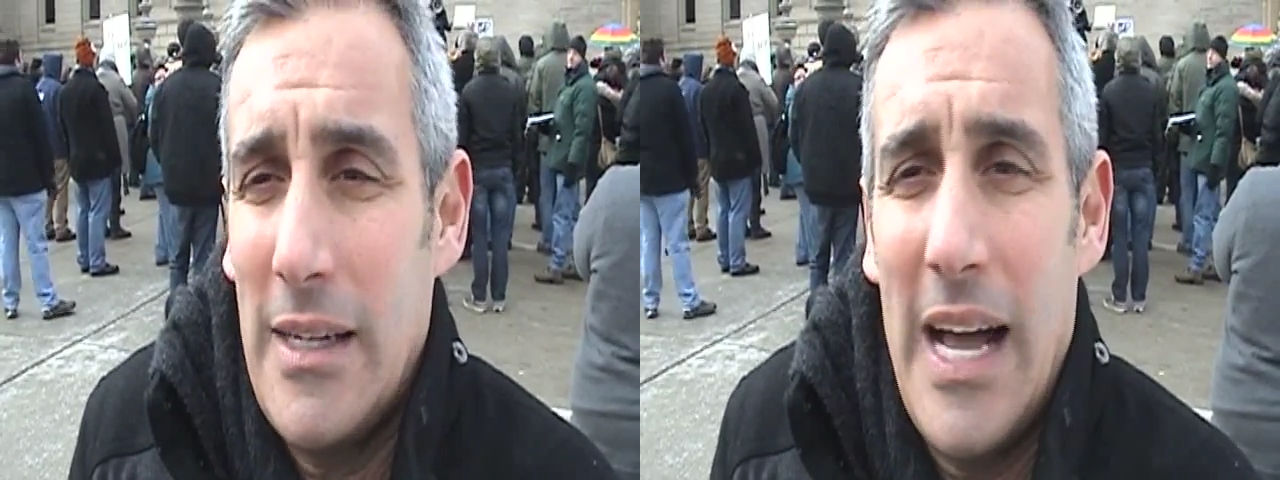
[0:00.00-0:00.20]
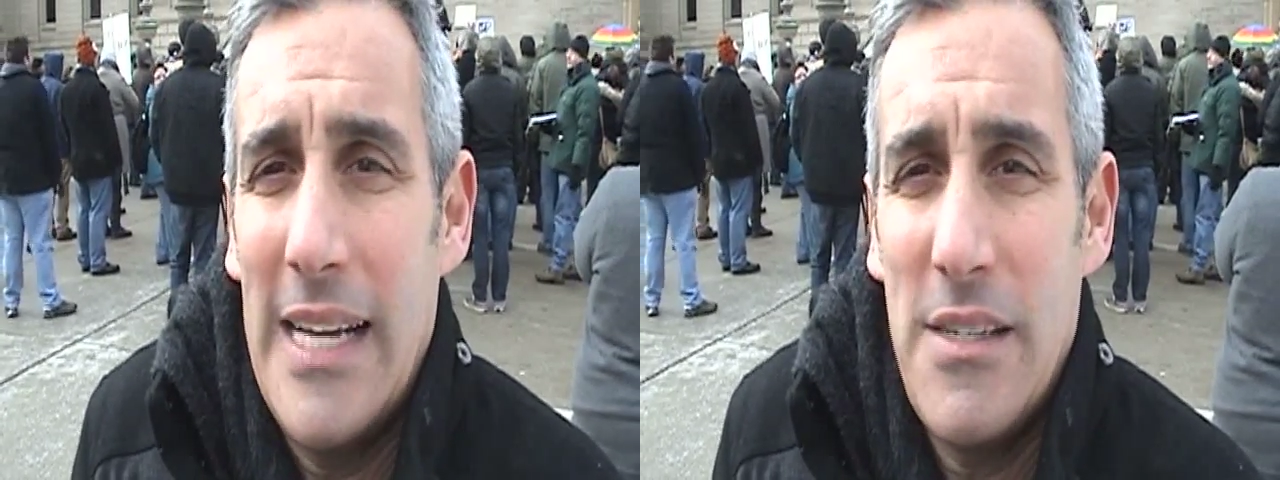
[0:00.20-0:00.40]

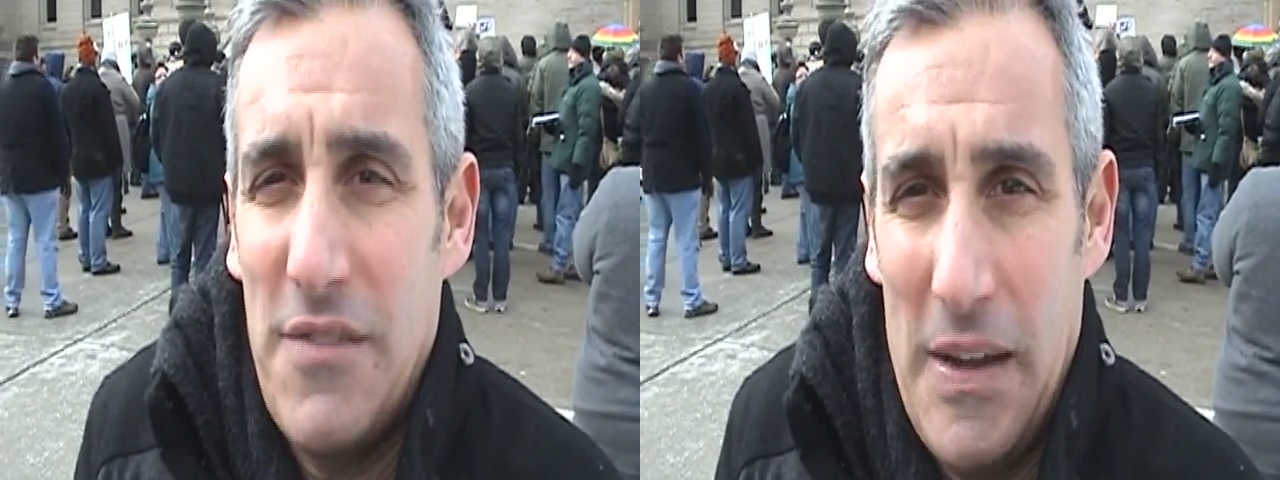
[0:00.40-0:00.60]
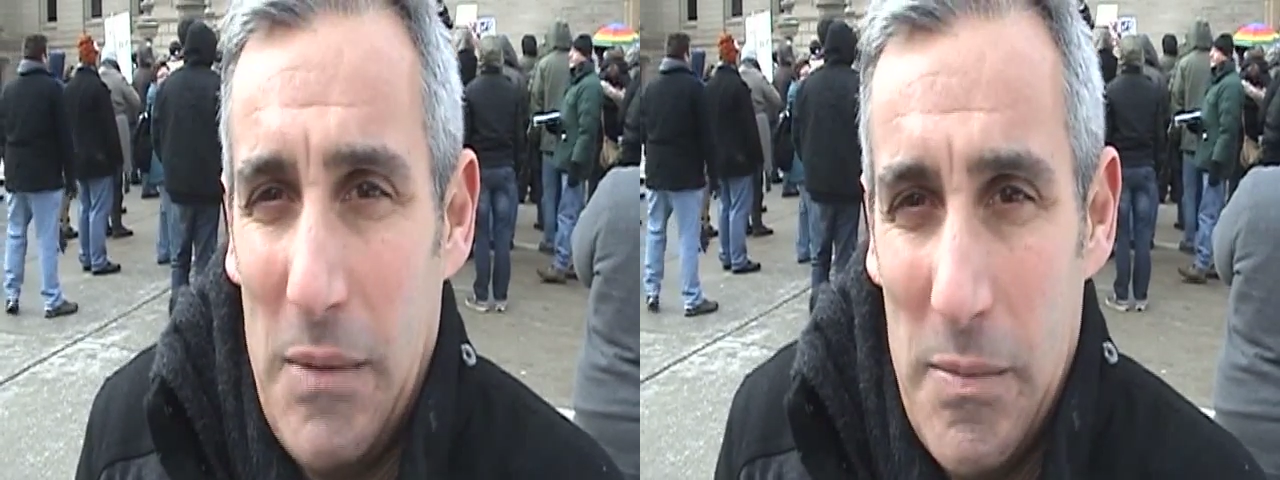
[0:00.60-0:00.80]
kinds of
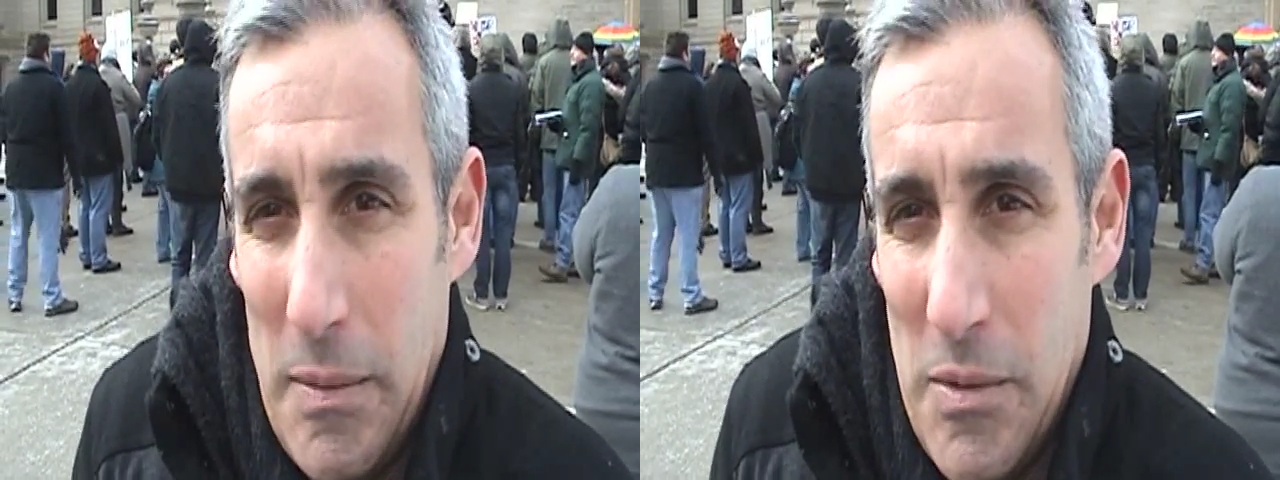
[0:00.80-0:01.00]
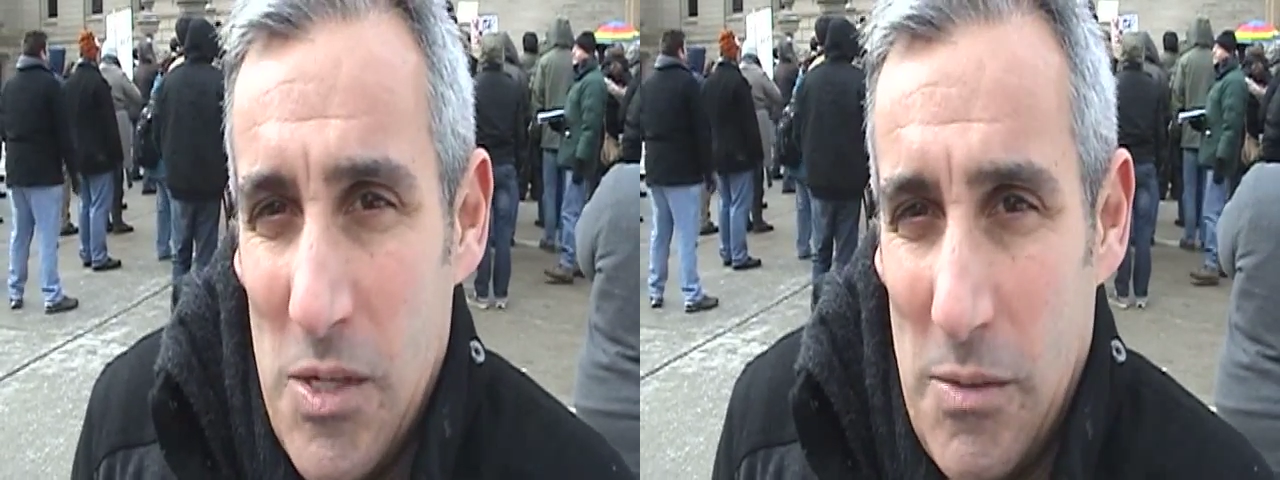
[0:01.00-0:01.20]
family
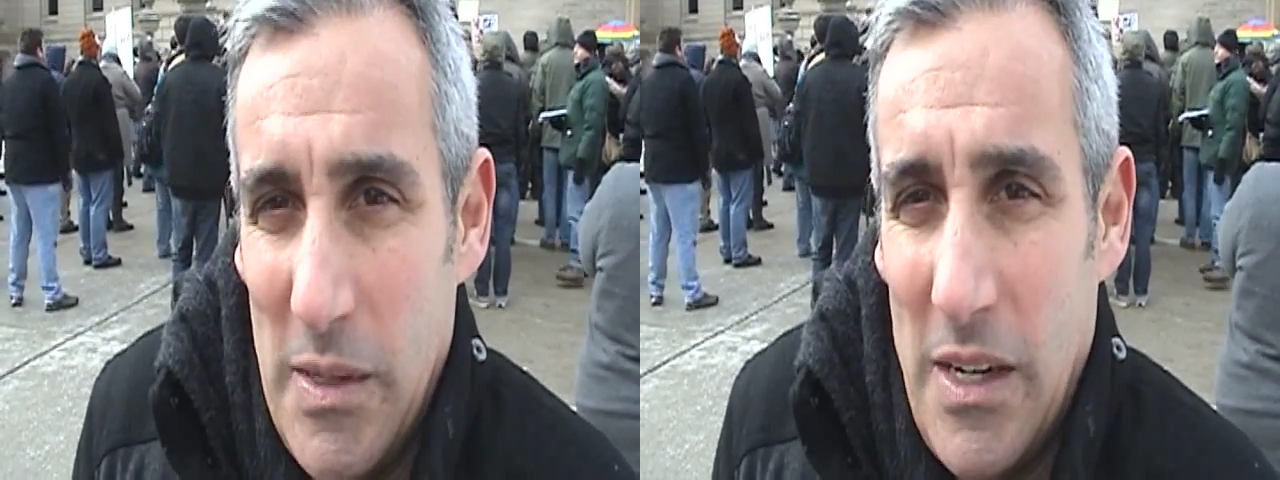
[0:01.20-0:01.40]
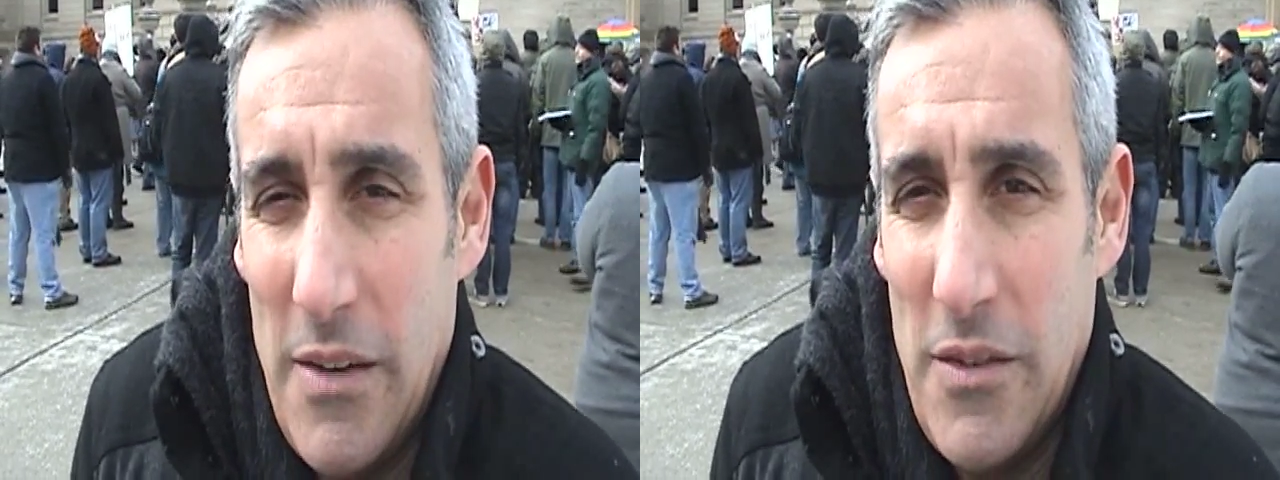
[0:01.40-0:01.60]
members to
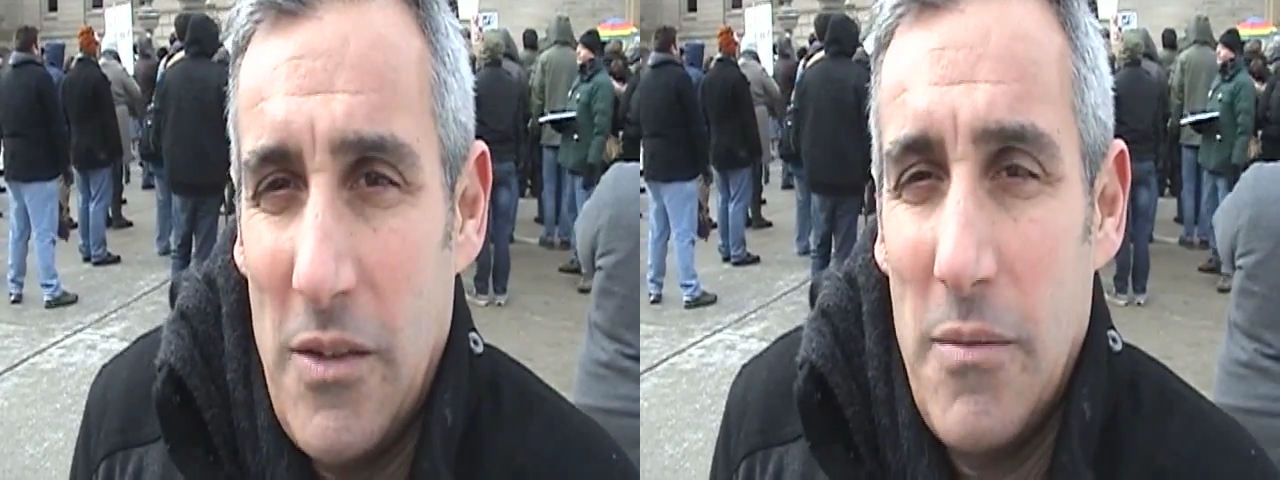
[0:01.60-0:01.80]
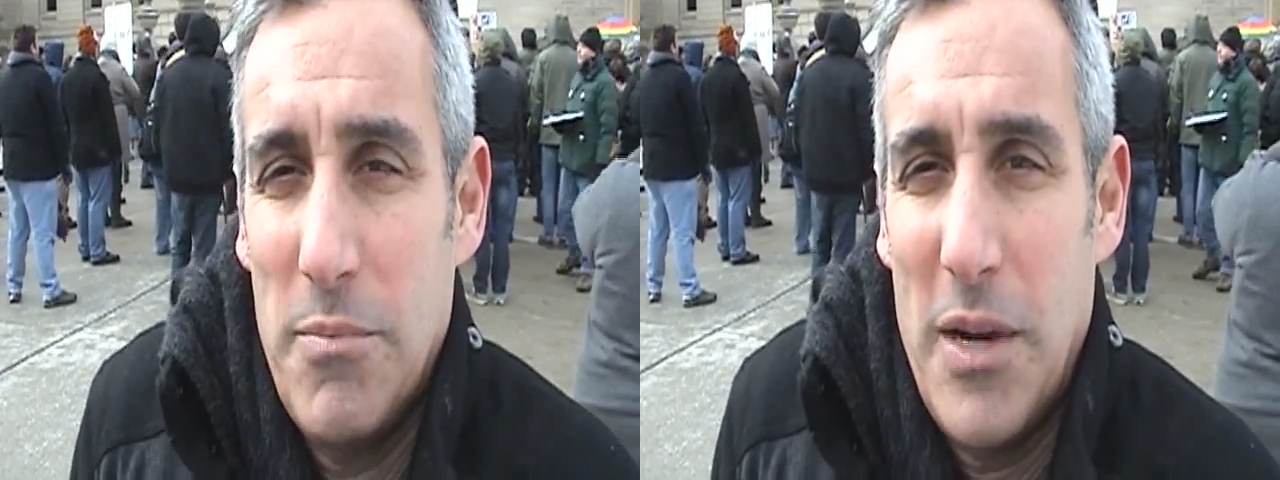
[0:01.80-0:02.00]
be covered: